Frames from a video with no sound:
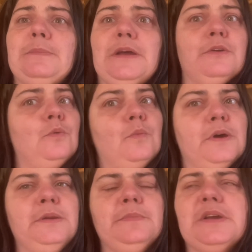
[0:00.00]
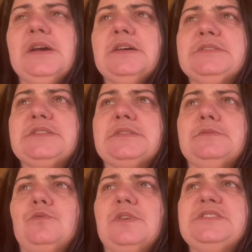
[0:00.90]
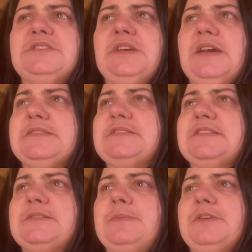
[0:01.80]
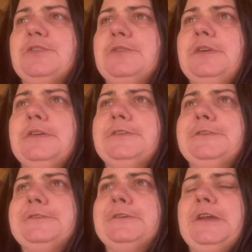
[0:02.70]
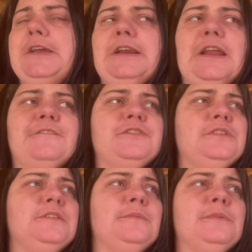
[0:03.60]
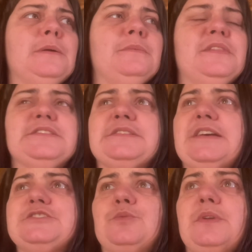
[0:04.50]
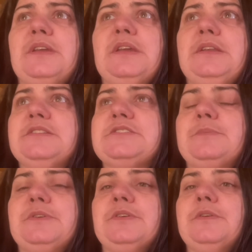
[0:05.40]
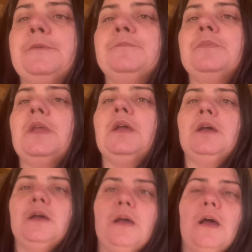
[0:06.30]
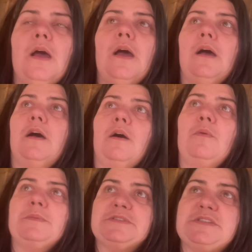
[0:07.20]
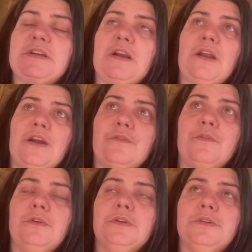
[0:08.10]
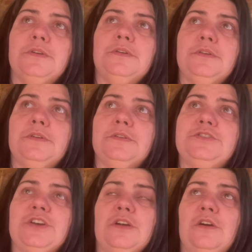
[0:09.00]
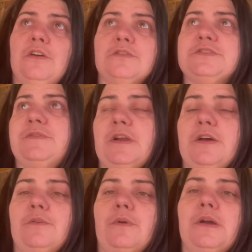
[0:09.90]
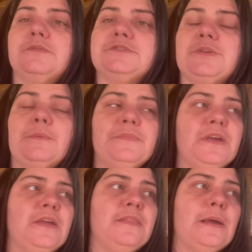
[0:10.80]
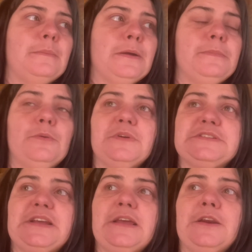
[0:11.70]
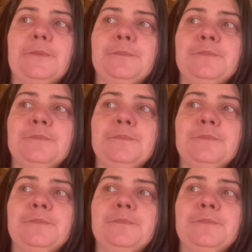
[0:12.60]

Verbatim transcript: down to one because Rusty has disappeared. He left sometime in this last week. He disappeared. Uh, we've been seeing a lot of chicken hawks flying around, so I'm thinking that might be what's getting them.